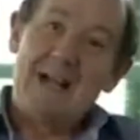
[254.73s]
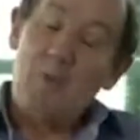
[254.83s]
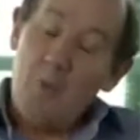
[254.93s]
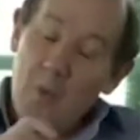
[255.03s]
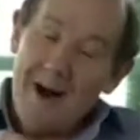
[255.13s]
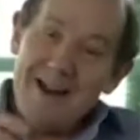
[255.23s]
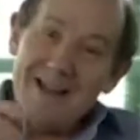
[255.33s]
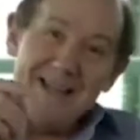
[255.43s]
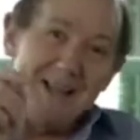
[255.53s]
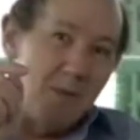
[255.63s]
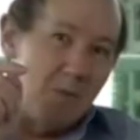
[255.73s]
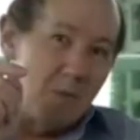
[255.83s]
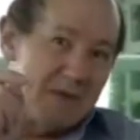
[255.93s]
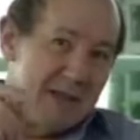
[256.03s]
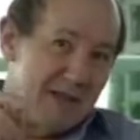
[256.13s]
Why
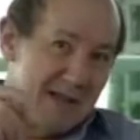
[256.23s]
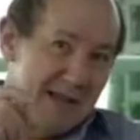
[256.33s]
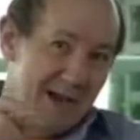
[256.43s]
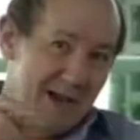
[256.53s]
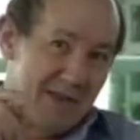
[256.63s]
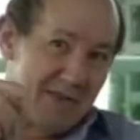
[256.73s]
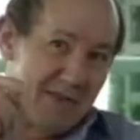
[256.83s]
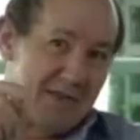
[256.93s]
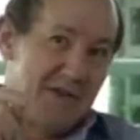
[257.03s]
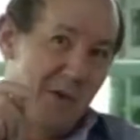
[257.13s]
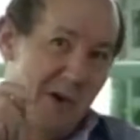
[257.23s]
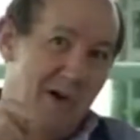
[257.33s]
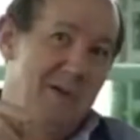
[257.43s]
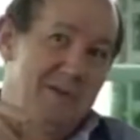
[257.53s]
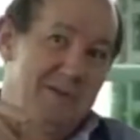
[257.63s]
was the early Earth so
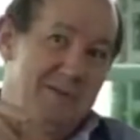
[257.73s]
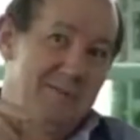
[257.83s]
hot?